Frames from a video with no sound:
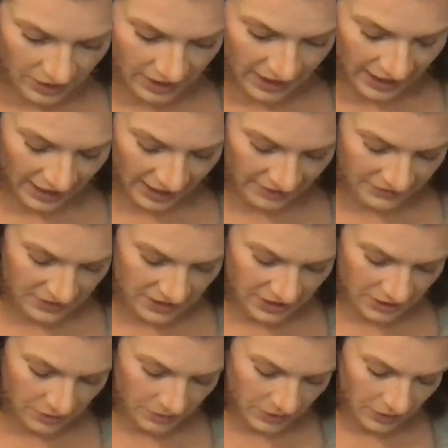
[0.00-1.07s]
going to have to
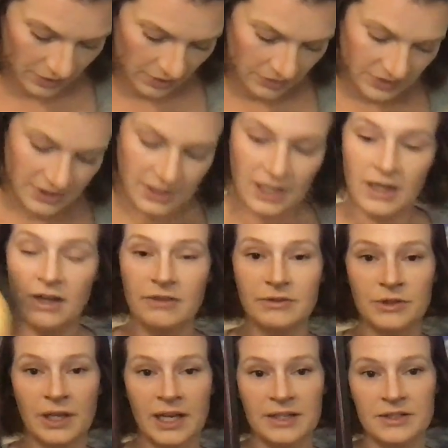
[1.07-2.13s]
deal with your own stuff.
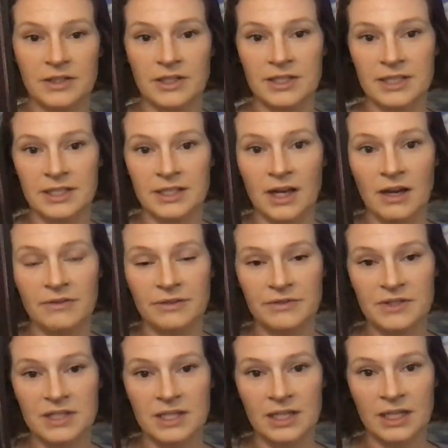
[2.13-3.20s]
Okay, so that's enough of
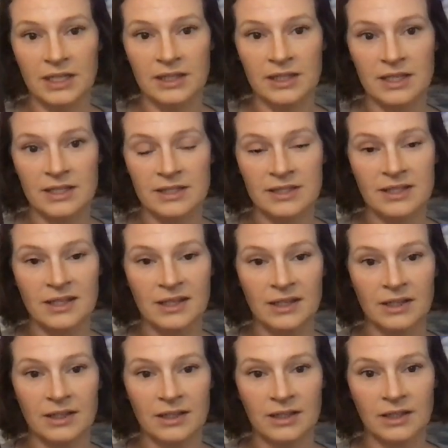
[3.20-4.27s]
sitting in this
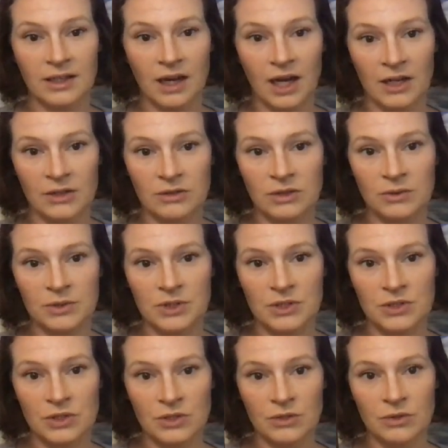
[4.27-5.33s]
I don't know what to
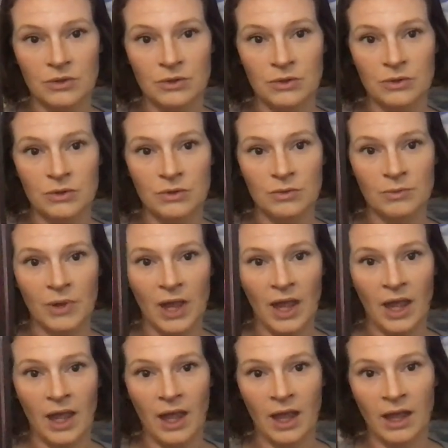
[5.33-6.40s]
do.
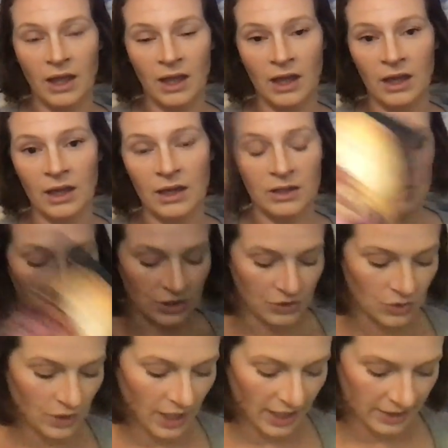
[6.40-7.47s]
Man, you know,
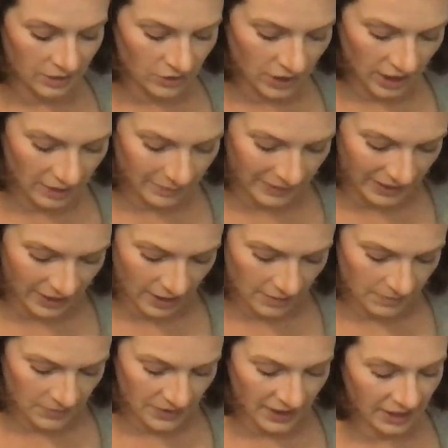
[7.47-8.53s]
you got to you got to pick up,
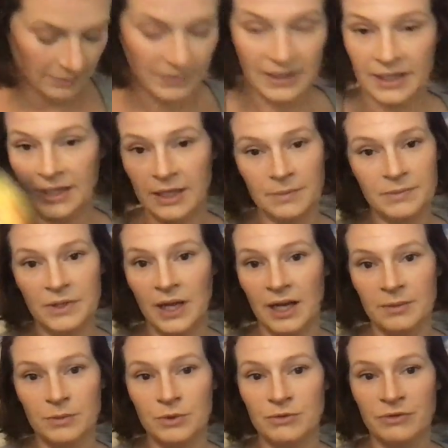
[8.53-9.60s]
you got to pick it up, you got
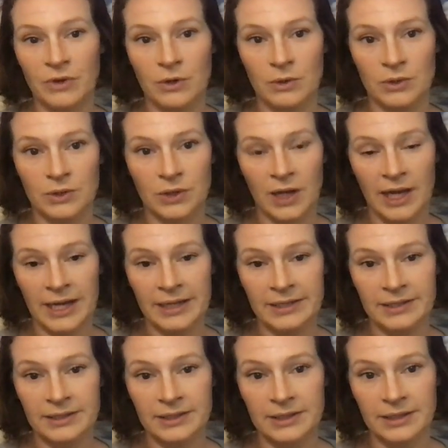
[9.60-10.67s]
to move forward, okay?